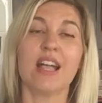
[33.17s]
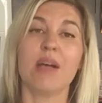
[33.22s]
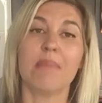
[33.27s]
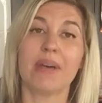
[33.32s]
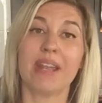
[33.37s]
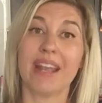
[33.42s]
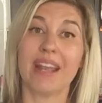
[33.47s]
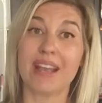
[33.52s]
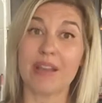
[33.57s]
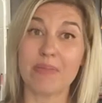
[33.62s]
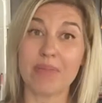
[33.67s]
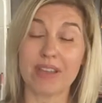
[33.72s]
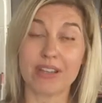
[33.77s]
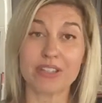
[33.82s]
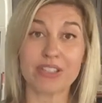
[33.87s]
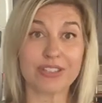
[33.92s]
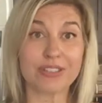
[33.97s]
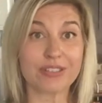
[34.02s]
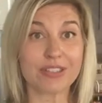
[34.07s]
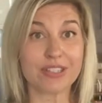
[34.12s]
But I'm
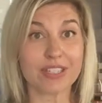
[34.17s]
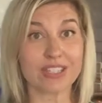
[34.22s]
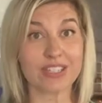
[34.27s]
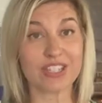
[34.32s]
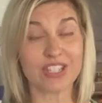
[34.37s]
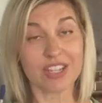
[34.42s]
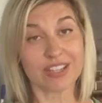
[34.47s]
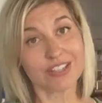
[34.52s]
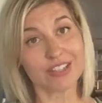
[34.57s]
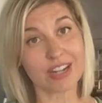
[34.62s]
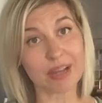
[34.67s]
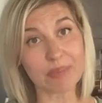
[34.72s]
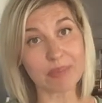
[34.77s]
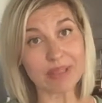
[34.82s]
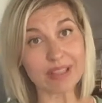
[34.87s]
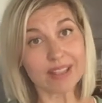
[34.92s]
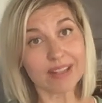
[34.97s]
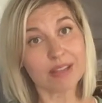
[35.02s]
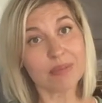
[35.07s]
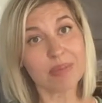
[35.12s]
actually going to change it up a
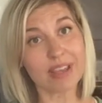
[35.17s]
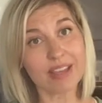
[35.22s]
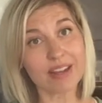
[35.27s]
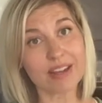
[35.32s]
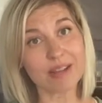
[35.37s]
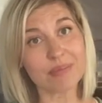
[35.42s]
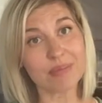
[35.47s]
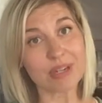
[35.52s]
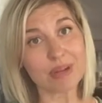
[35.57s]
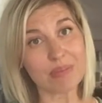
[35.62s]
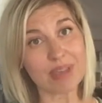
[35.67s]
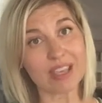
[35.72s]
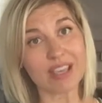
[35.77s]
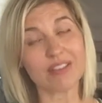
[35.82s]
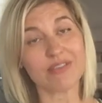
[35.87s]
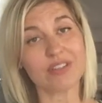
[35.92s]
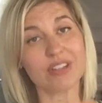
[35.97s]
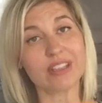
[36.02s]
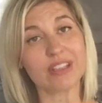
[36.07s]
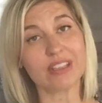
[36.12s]
little bit, and I'm going to make
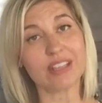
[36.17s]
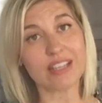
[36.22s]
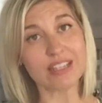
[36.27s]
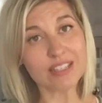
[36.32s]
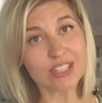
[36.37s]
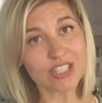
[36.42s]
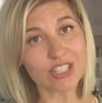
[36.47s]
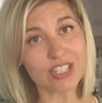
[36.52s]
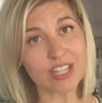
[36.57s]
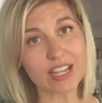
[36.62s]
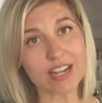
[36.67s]
it for lunch,